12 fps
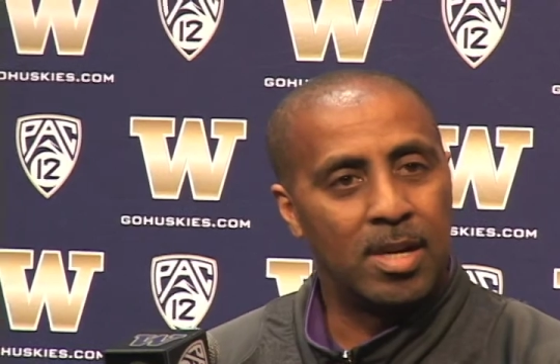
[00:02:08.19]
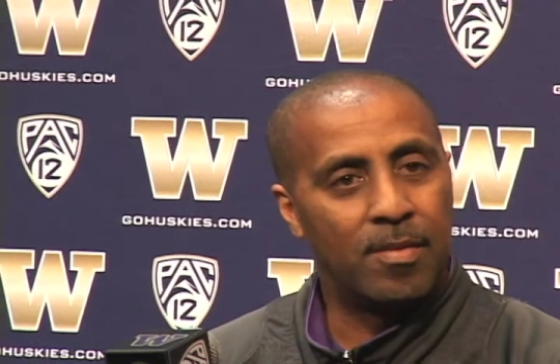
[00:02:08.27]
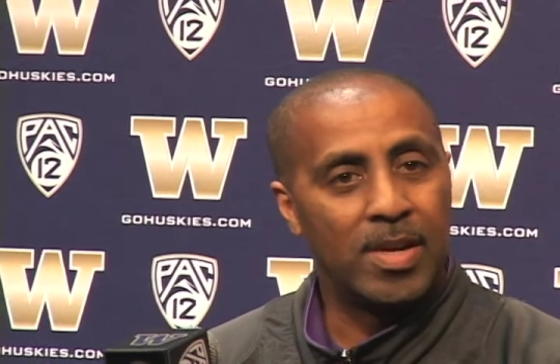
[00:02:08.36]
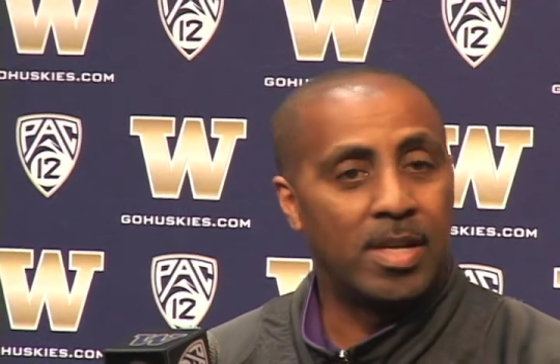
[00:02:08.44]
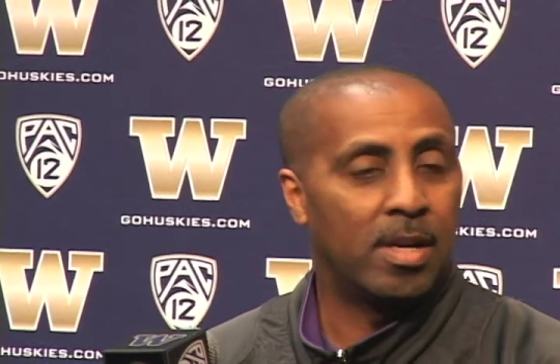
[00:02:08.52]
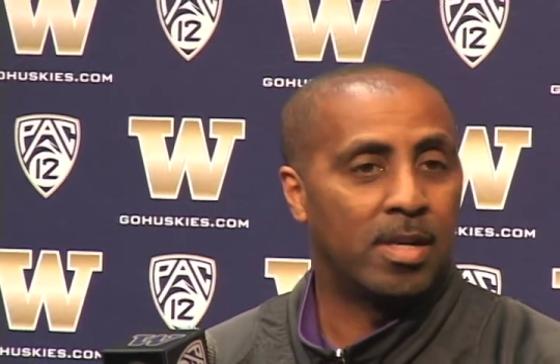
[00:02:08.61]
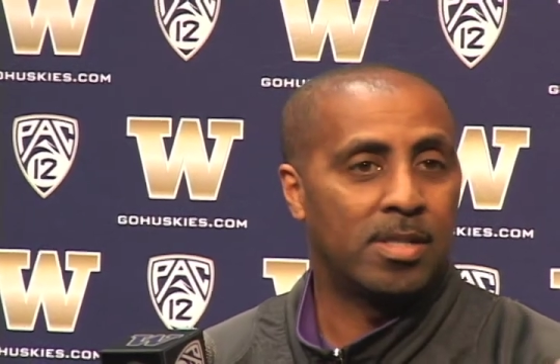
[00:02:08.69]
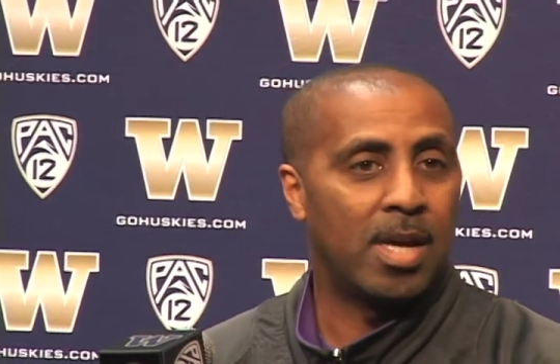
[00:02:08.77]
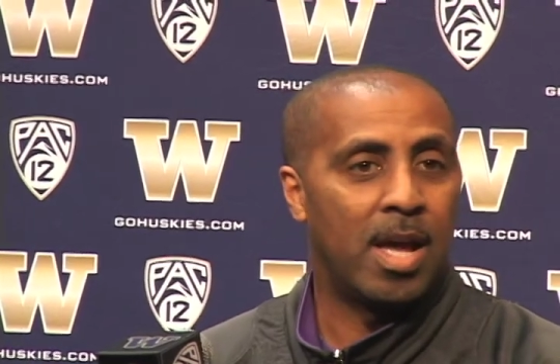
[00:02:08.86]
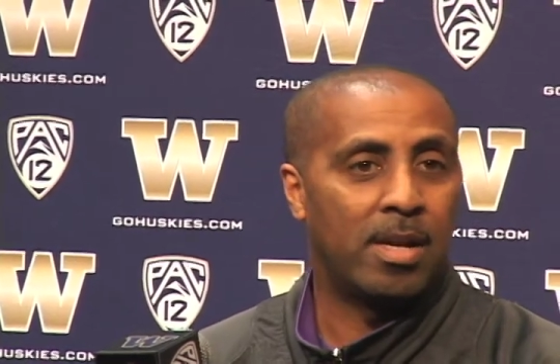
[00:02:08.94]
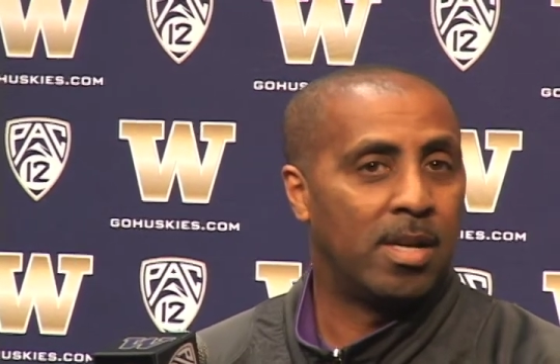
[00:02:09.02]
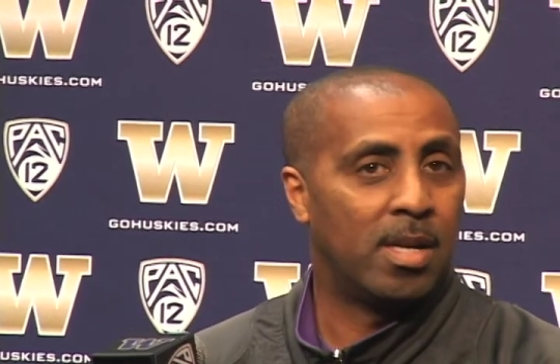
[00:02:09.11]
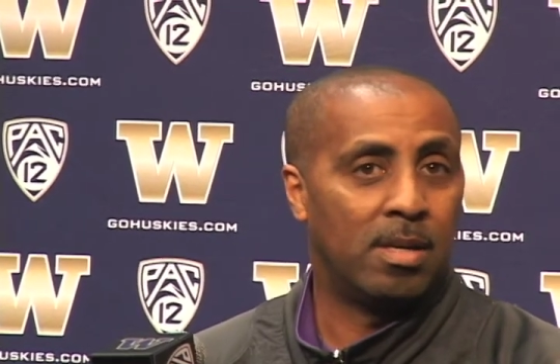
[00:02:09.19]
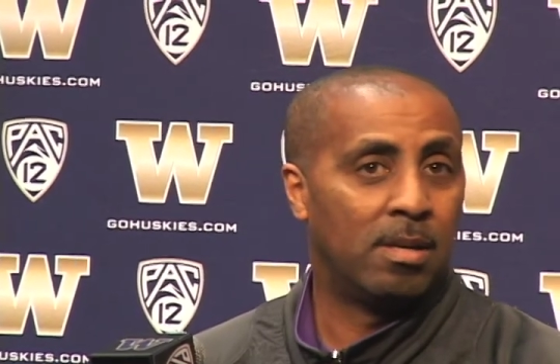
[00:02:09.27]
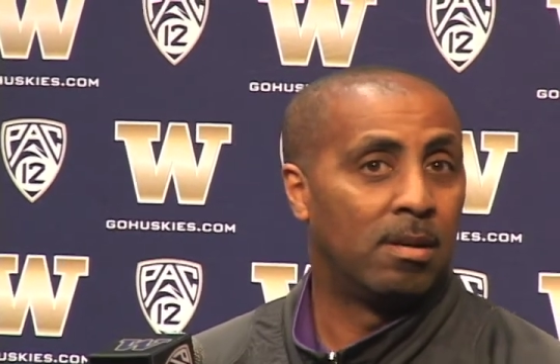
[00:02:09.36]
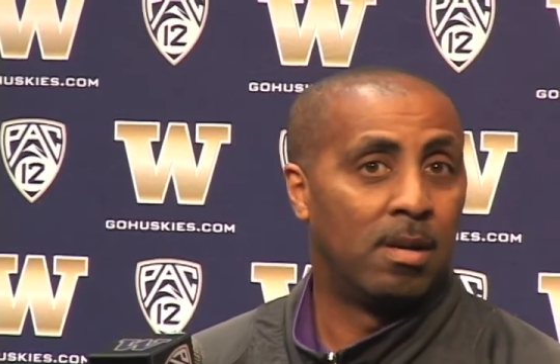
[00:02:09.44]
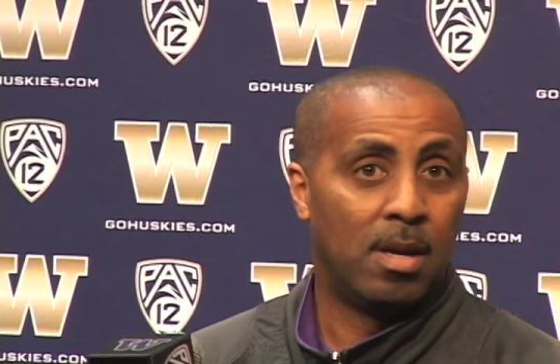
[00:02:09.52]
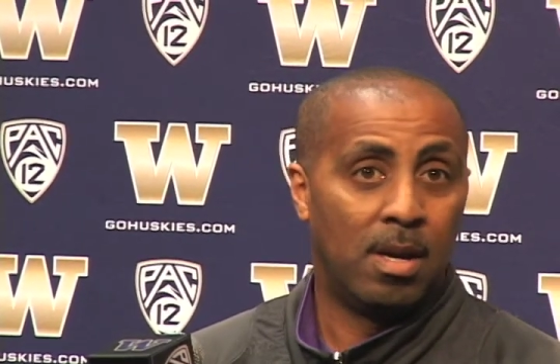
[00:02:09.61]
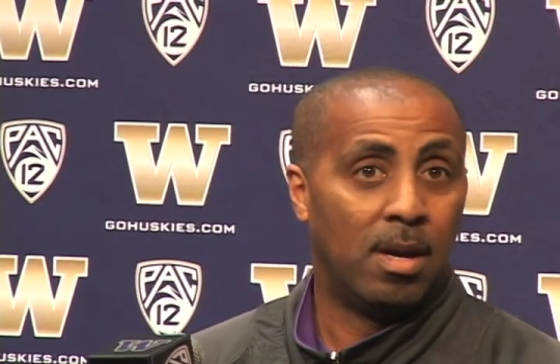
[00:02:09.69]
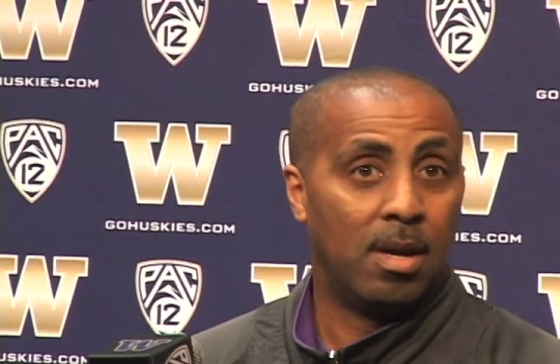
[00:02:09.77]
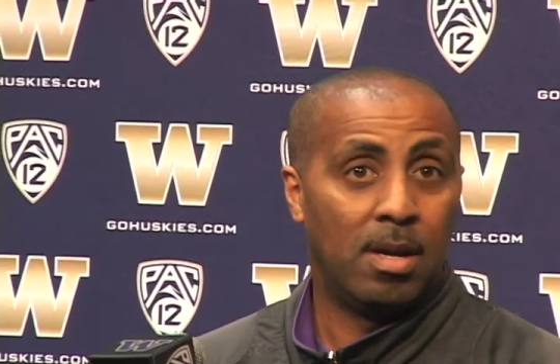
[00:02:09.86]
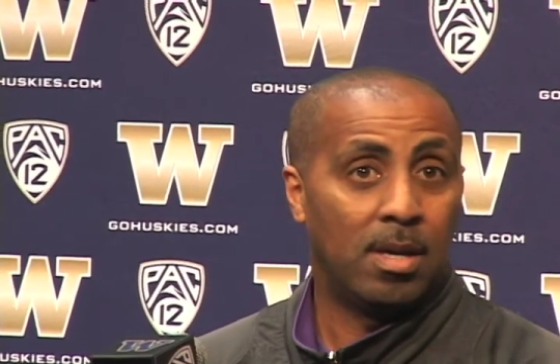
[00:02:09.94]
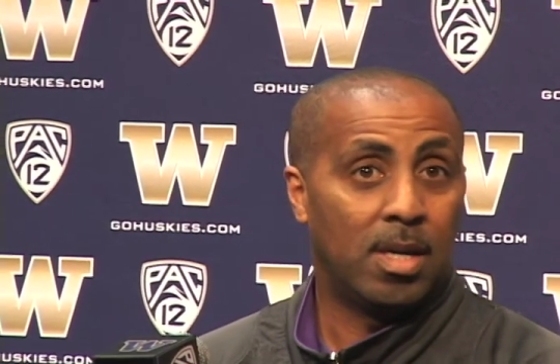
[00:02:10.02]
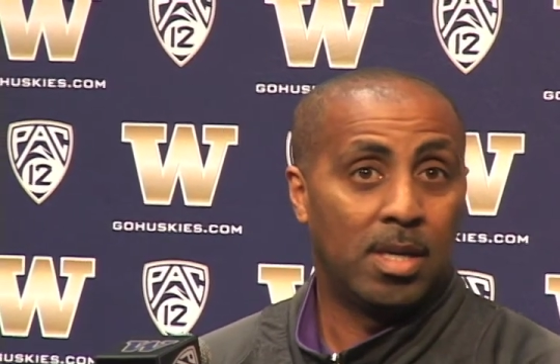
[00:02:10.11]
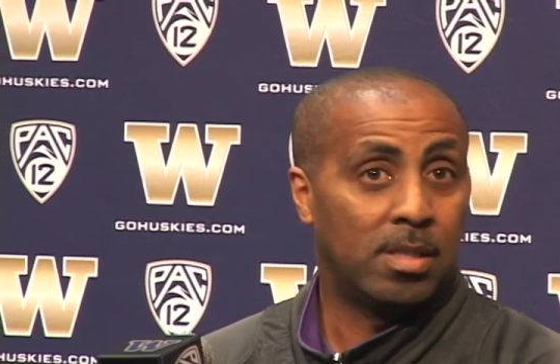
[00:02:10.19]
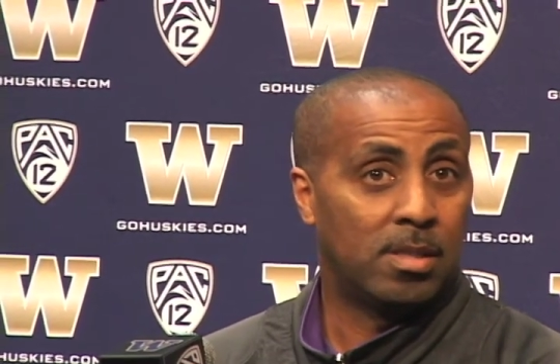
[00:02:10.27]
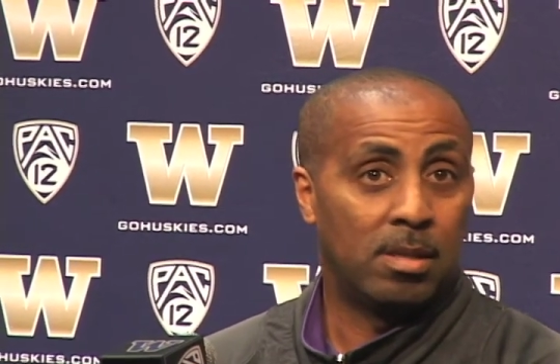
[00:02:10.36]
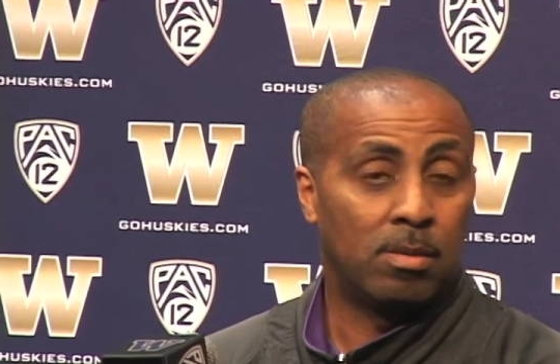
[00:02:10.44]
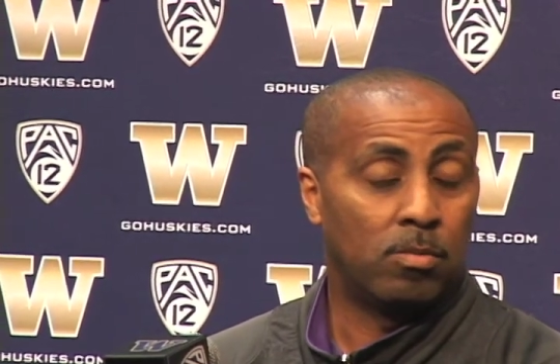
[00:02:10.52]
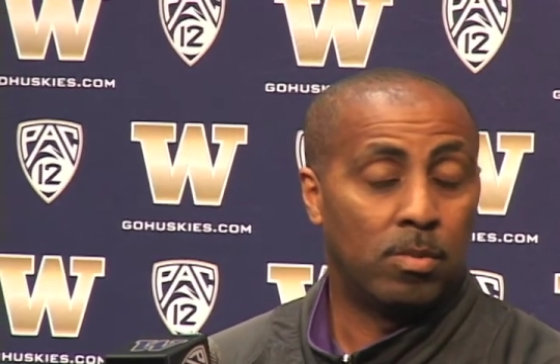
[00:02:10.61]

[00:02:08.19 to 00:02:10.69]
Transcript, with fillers: If he does that, then he's a